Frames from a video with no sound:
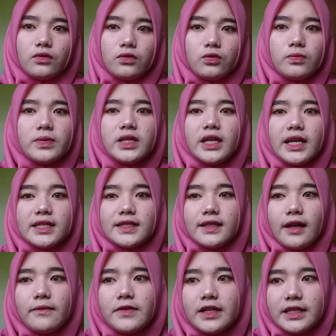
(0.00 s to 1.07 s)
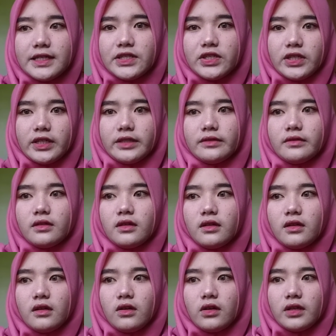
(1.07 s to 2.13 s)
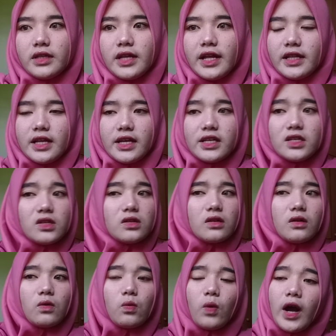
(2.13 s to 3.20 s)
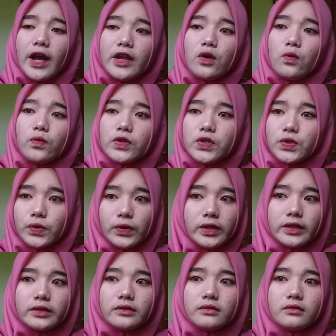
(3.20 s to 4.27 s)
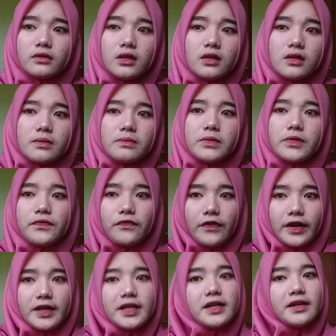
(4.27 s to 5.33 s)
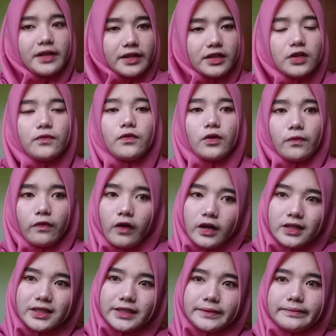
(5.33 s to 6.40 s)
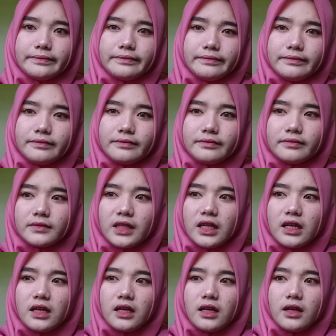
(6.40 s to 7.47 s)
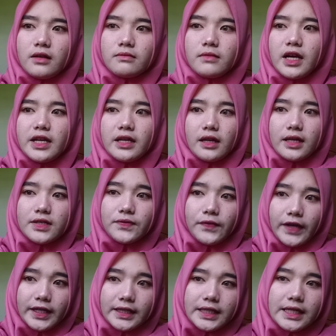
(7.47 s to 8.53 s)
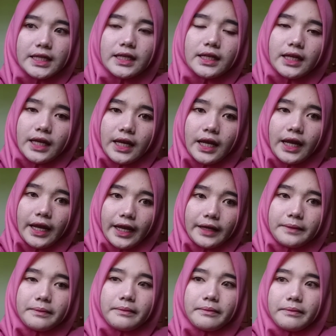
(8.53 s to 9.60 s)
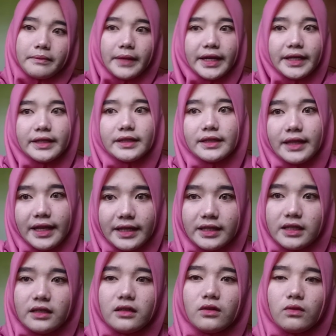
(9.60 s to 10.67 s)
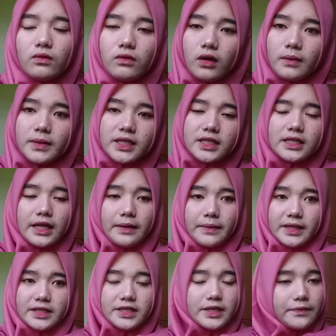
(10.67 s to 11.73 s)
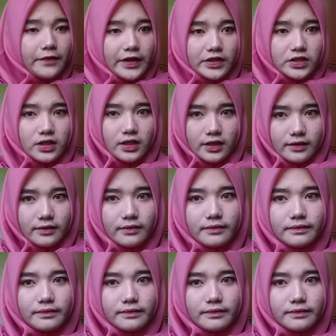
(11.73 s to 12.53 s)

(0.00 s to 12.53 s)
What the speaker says: to be established. That is why we should be very grateful for them by respecting and maintaining women's emancipation.